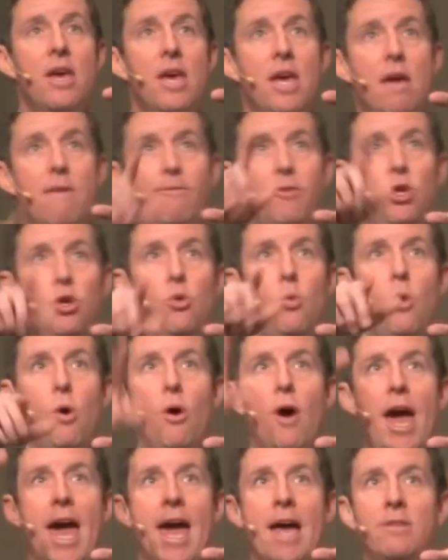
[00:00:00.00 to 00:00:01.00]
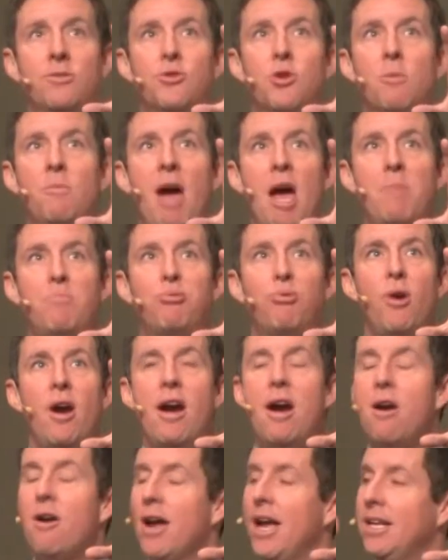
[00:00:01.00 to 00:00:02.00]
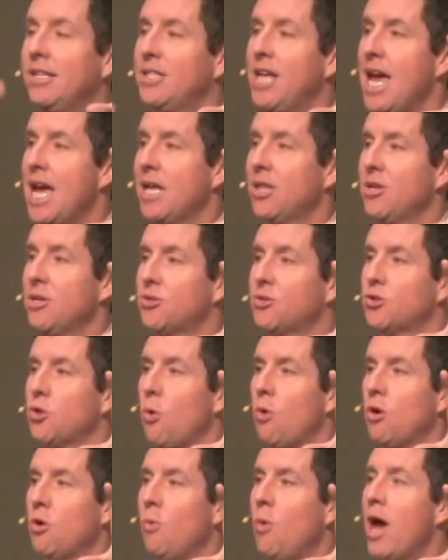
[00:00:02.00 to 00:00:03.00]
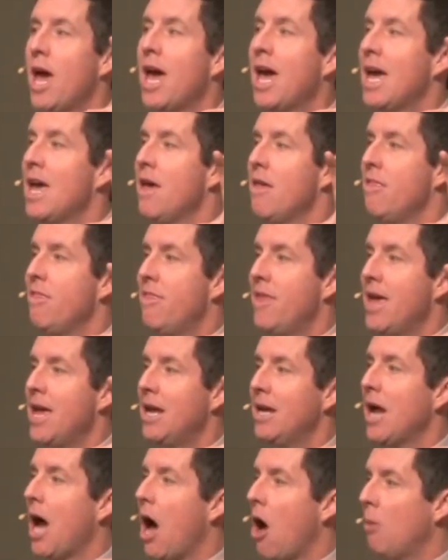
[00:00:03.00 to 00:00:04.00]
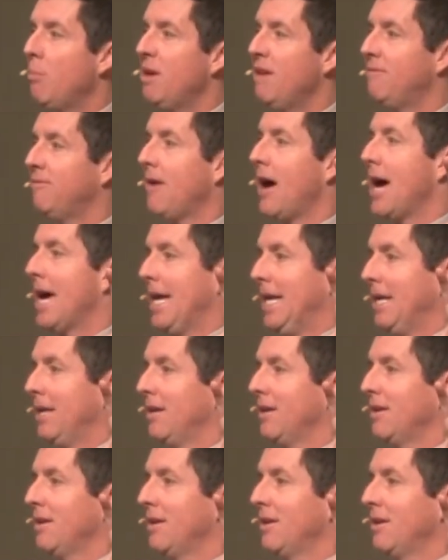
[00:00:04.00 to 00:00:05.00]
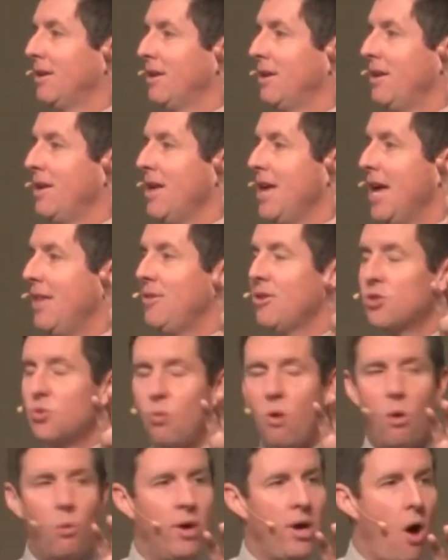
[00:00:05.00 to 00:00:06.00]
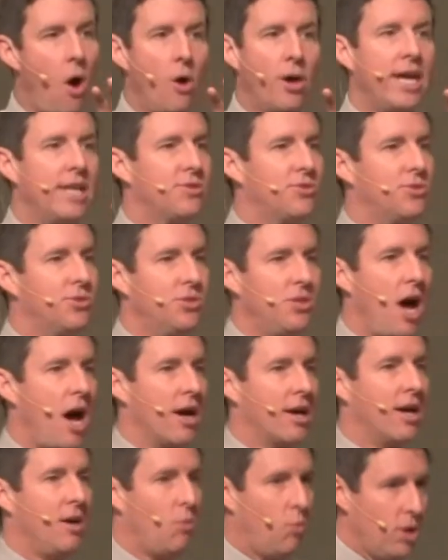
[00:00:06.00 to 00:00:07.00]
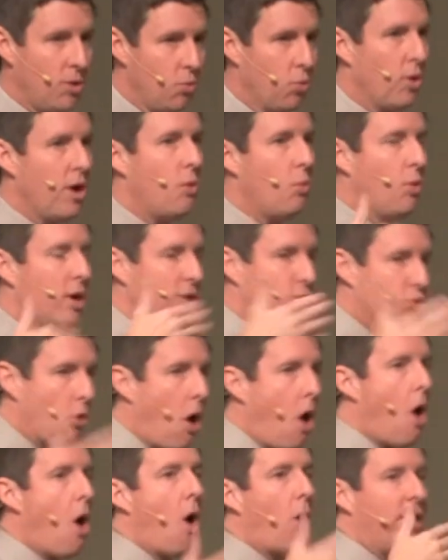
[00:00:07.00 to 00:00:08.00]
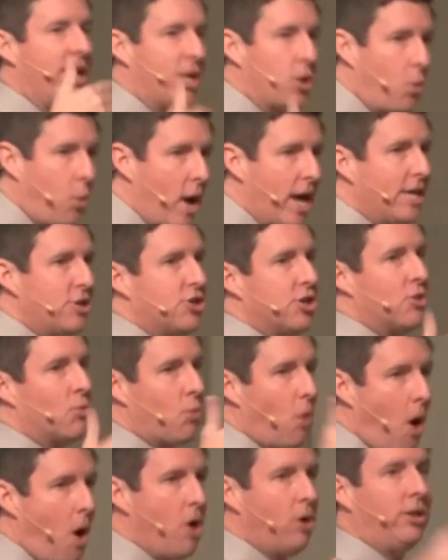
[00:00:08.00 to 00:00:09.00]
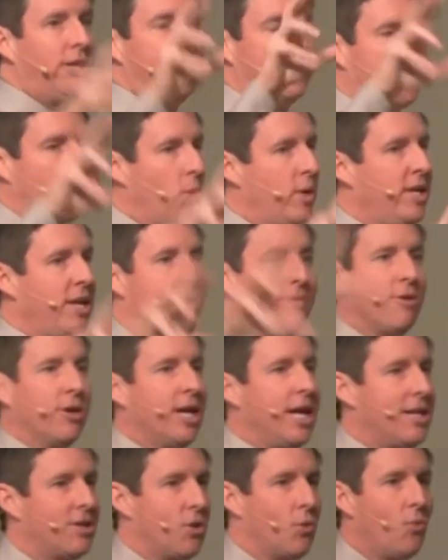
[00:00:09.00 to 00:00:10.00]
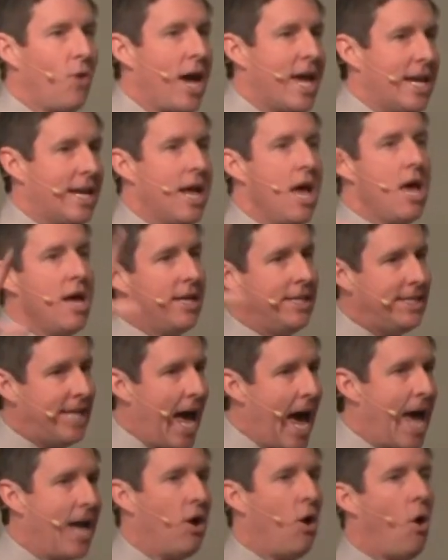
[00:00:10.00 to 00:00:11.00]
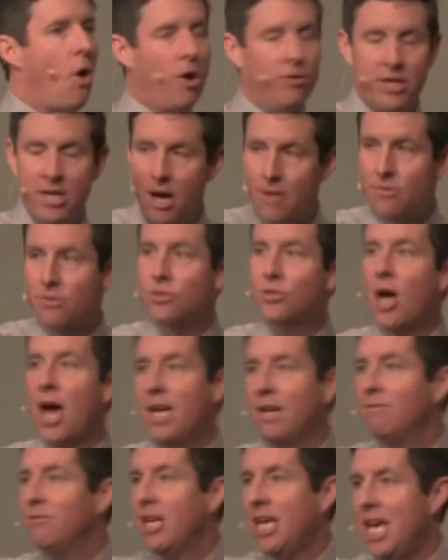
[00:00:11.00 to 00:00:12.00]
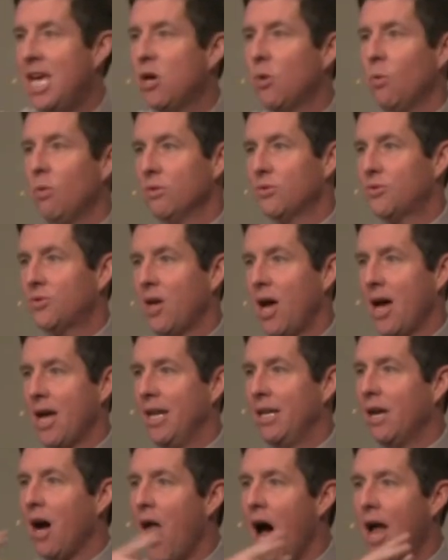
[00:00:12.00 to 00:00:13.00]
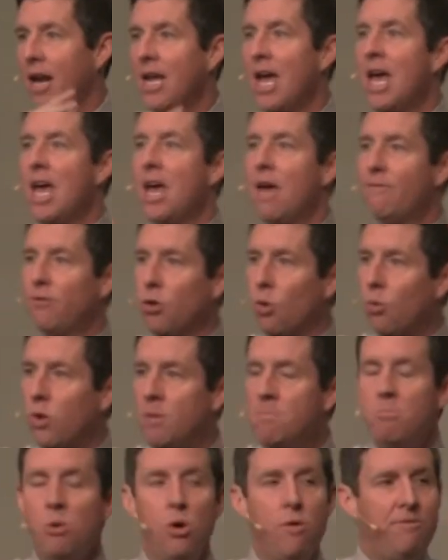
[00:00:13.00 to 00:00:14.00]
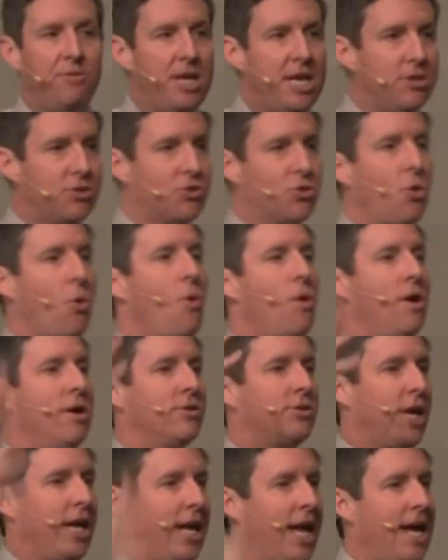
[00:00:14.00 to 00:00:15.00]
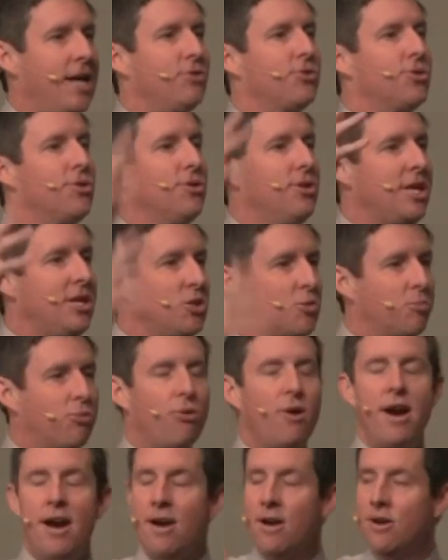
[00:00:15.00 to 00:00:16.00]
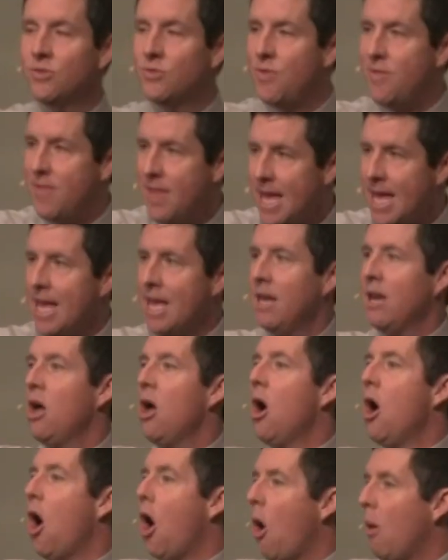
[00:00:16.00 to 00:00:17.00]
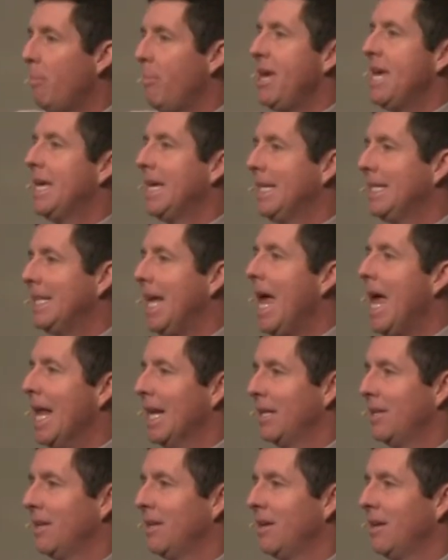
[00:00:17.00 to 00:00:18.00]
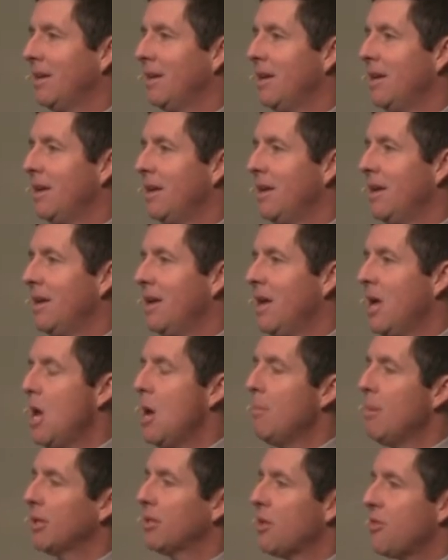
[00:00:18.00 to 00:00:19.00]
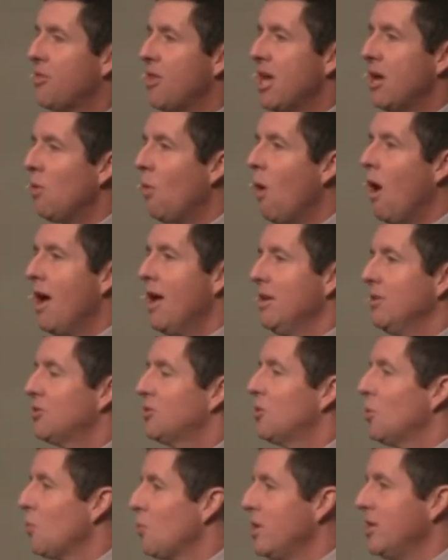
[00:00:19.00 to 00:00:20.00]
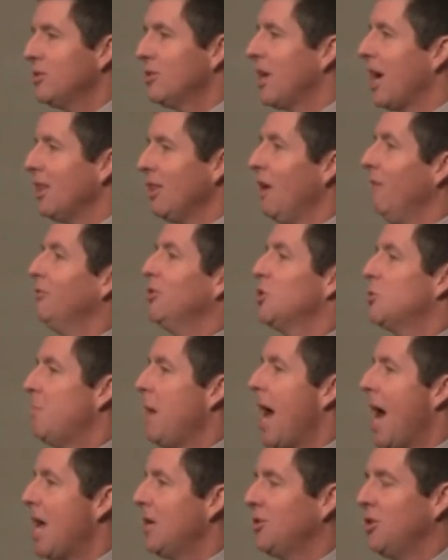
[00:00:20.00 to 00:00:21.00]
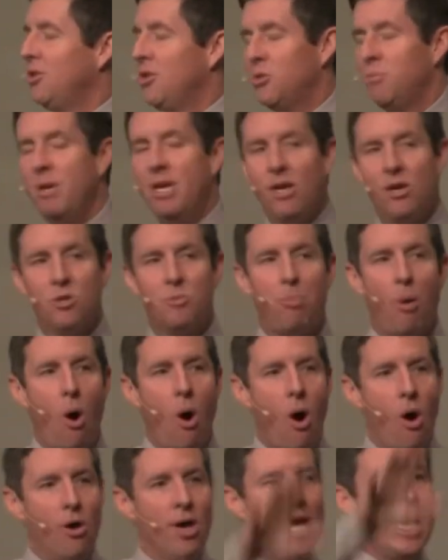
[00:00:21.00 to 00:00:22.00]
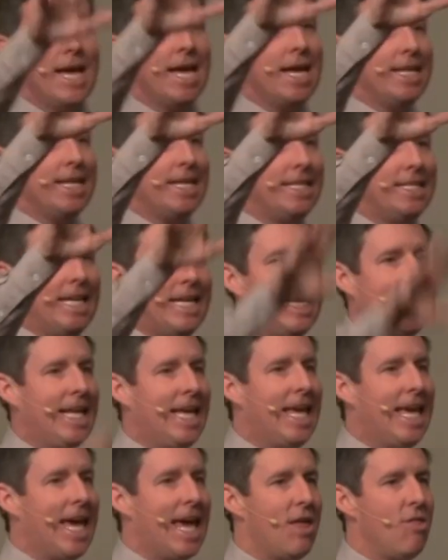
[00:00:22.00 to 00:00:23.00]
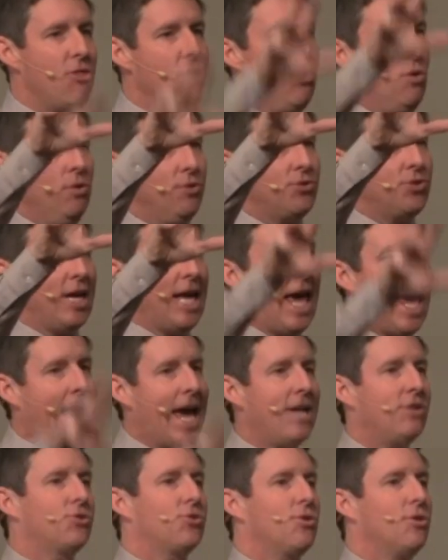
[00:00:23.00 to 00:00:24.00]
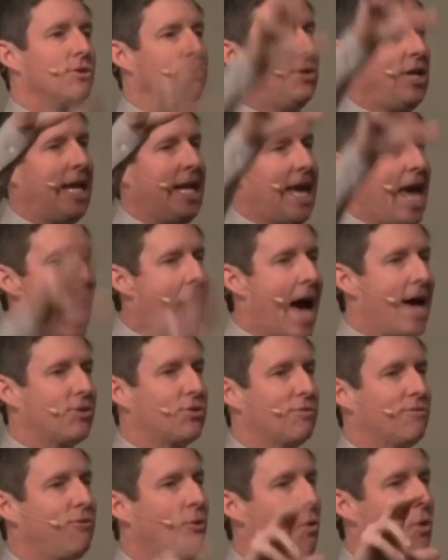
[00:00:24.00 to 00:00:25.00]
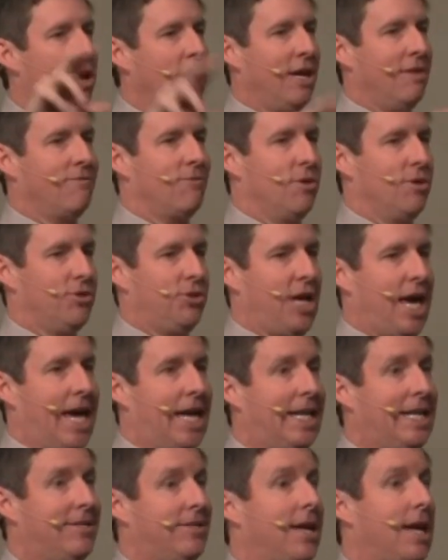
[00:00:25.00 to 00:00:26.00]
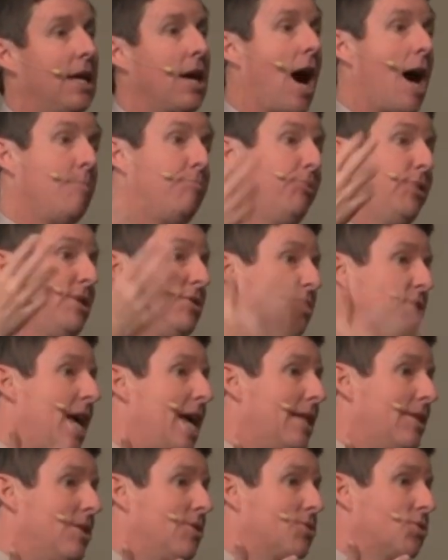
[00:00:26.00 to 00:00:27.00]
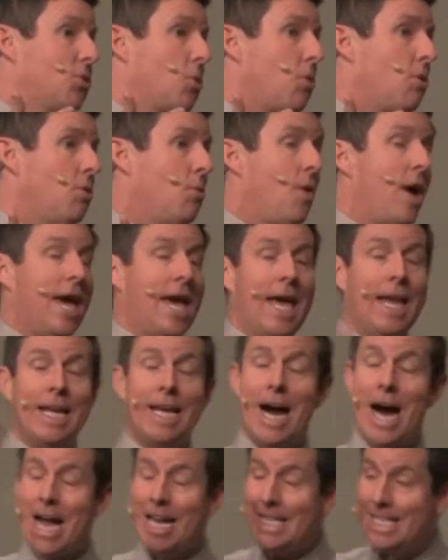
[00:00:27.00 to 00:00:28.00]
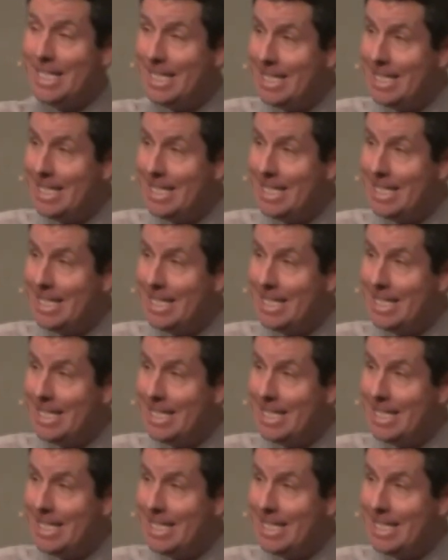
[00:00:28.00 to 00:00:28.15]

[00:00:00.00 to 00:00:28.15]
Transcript: if you will answer my prayer and take this thorn away, then I'll be fine. And this is where we all get stuck. We draw our equation wrongly so we never get the right data on the other side of the equals sign. God, if you'll remove these thorns and answer these prayers, then I'll be content. But the thing was, the reason I love this passage is because Paul didn't get those answers that he asked for in verse 8. He said, God, please take this thorn away. And God